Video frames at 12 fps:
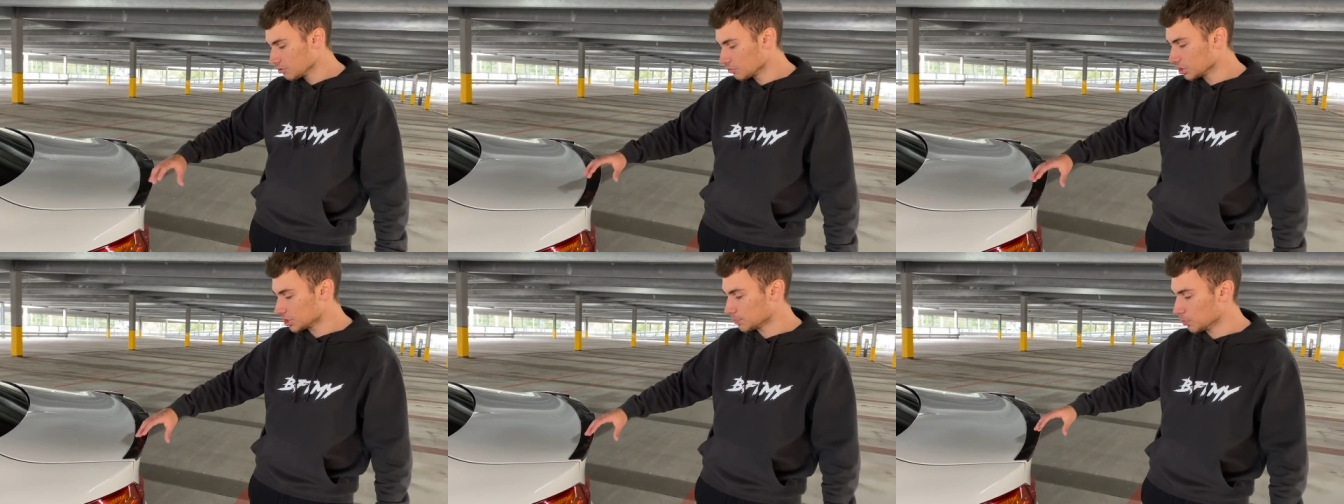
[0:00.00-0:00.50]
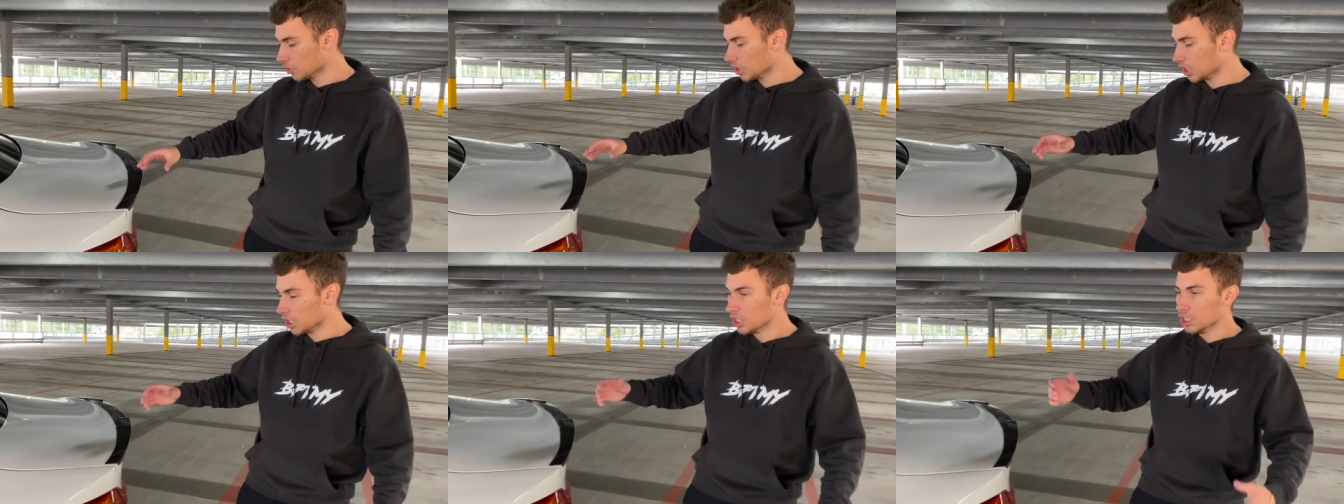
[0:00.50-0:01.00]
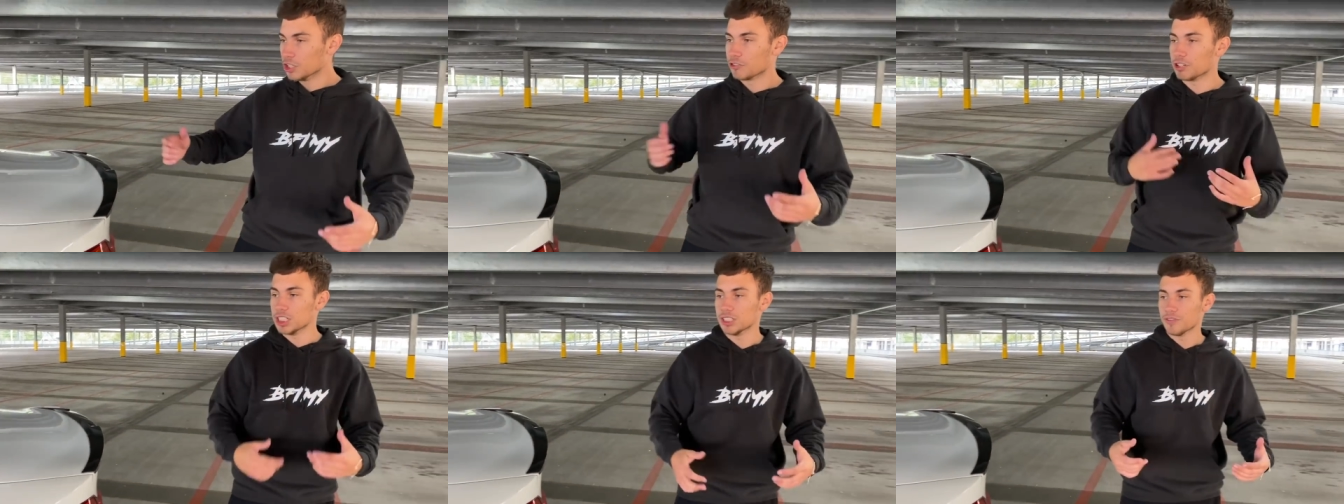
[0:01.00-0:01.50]
rear spoiler. The
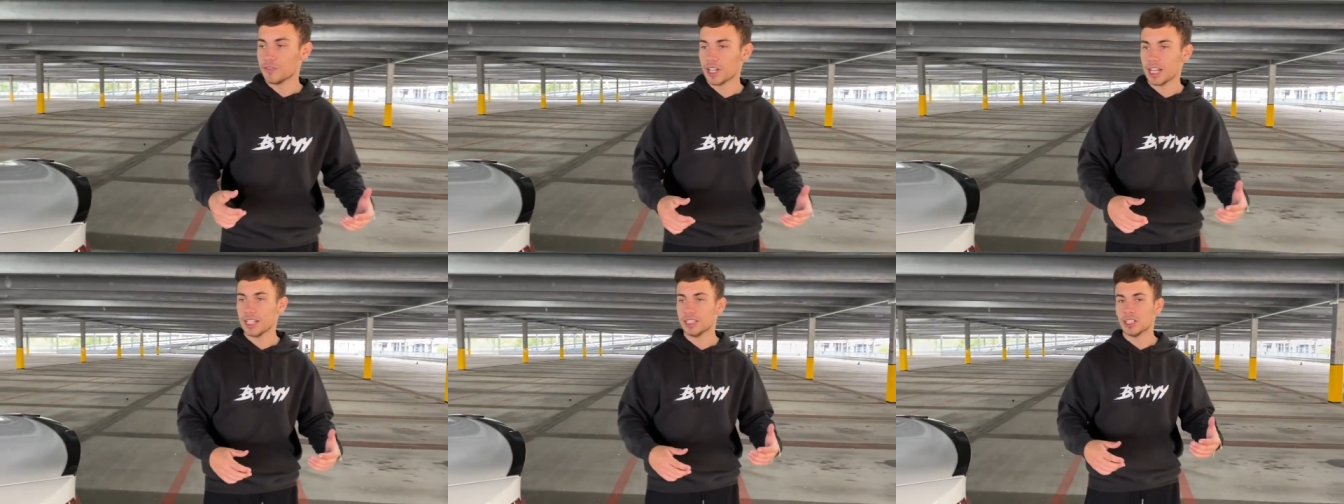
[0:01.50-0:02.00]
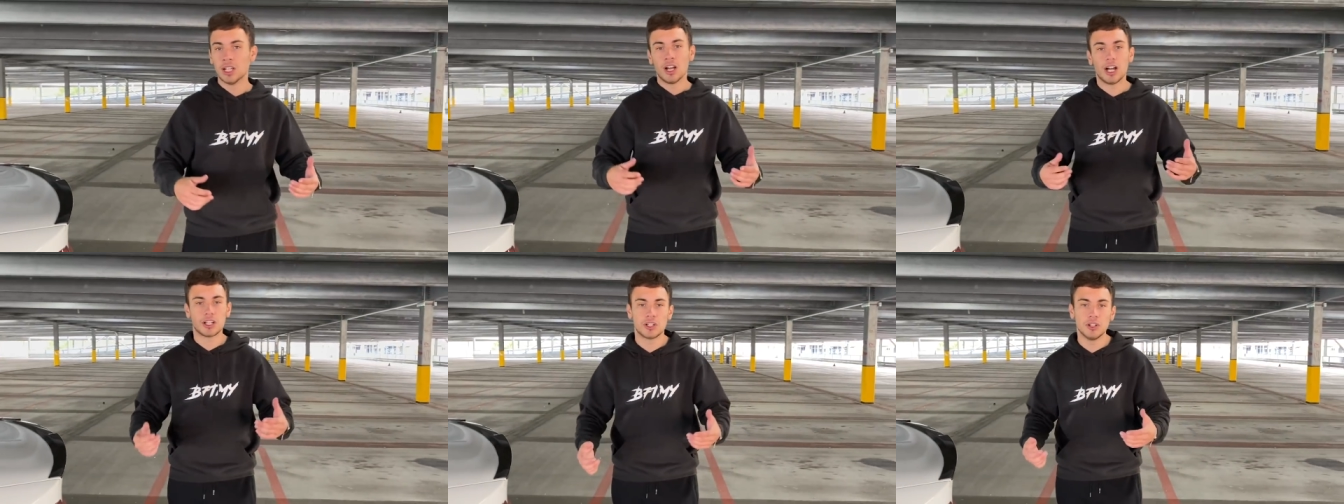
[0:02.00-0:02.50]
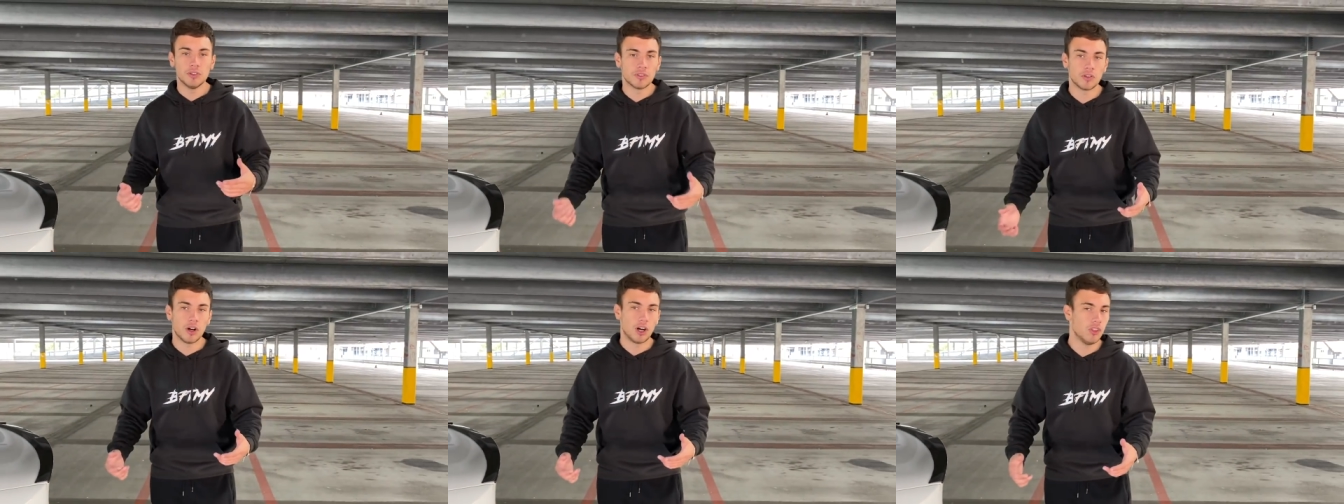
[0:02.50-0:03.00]
reason for that is I could have
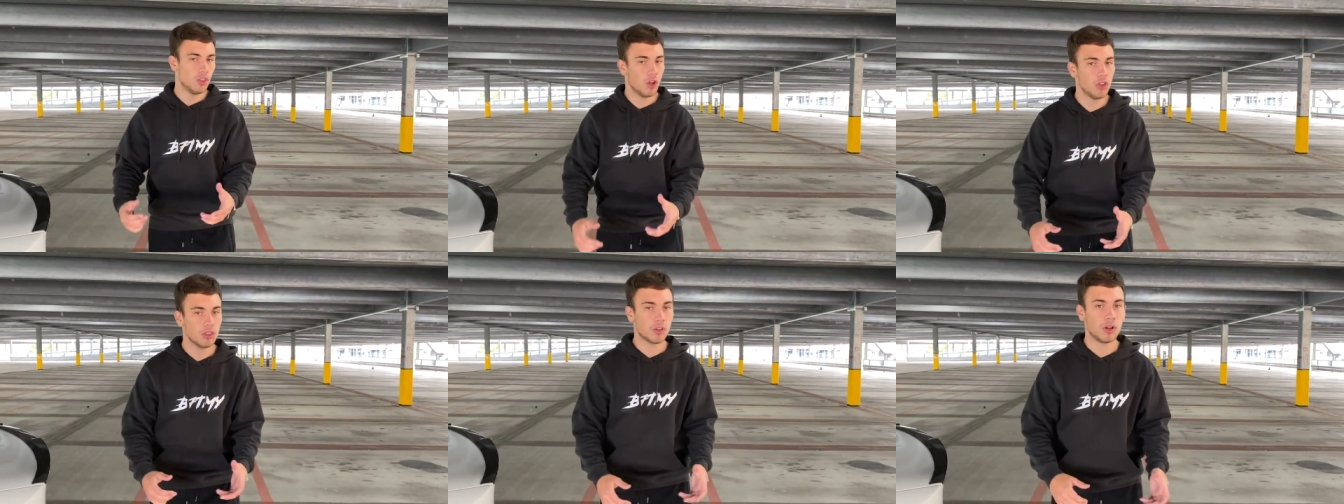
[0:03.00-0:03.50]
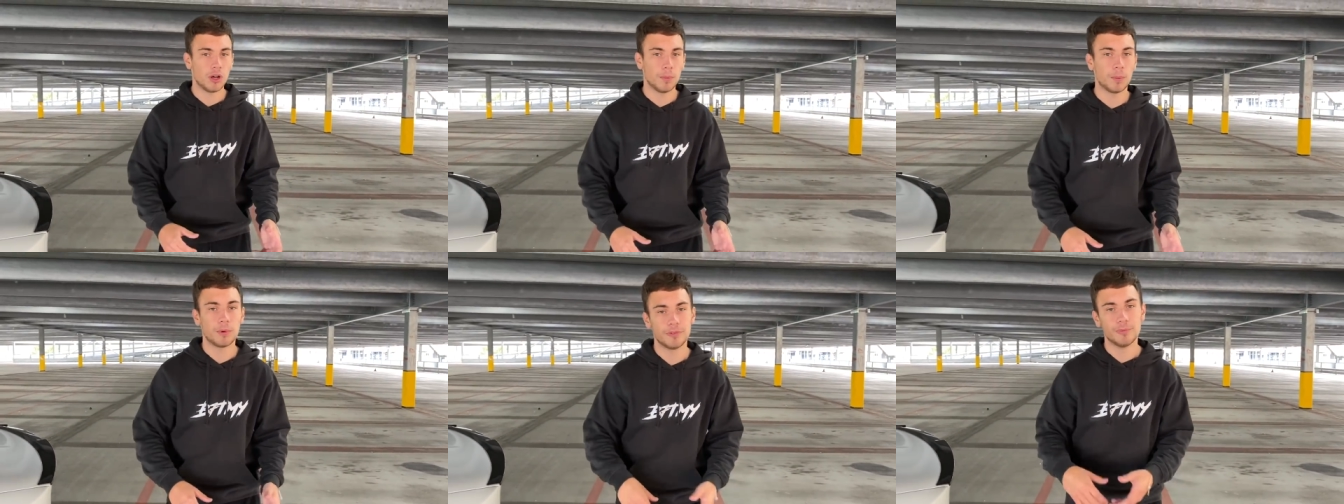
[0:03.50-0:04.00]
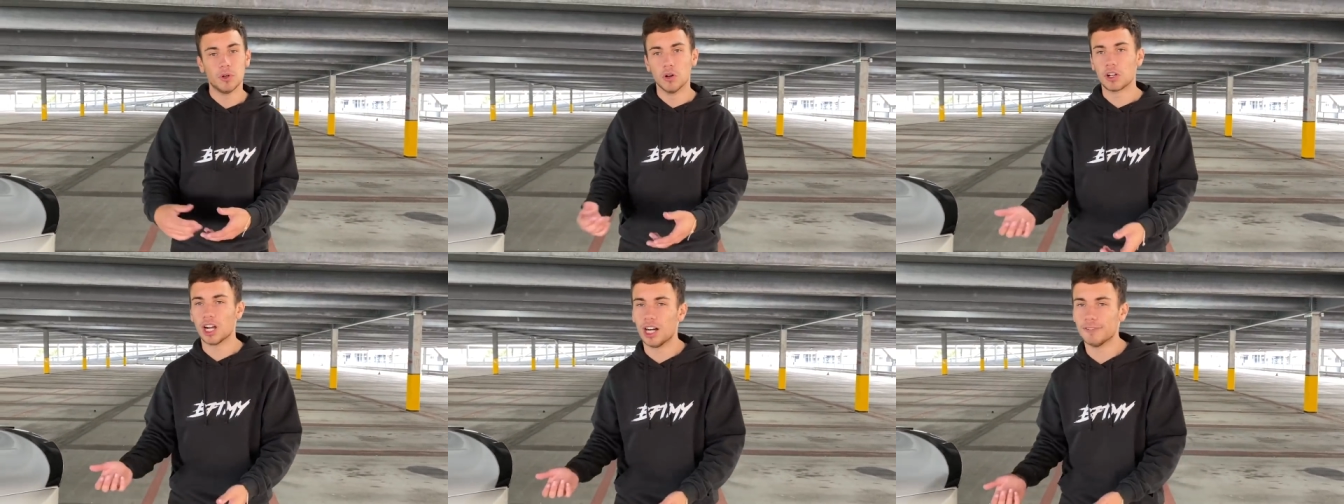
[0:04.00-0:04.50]
got a non-comp with more
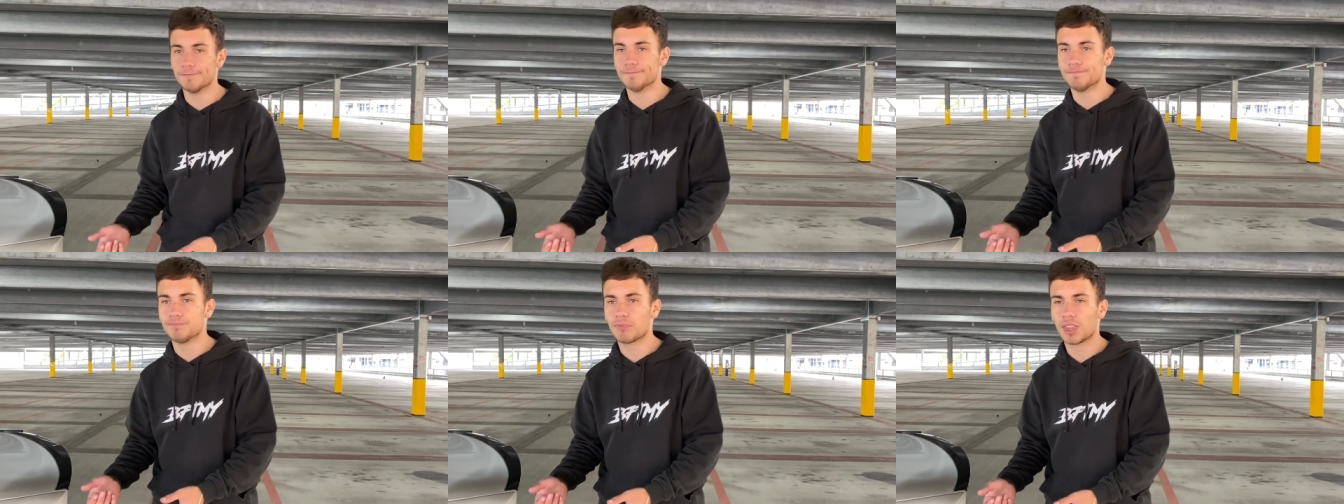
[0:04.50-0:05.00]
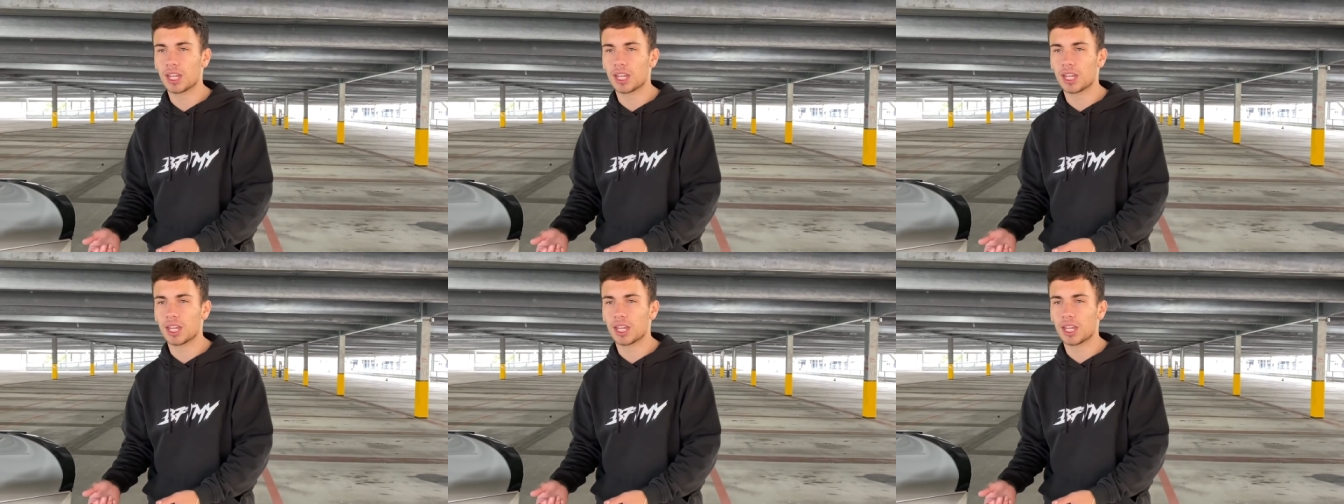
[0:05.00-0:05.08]
carbon,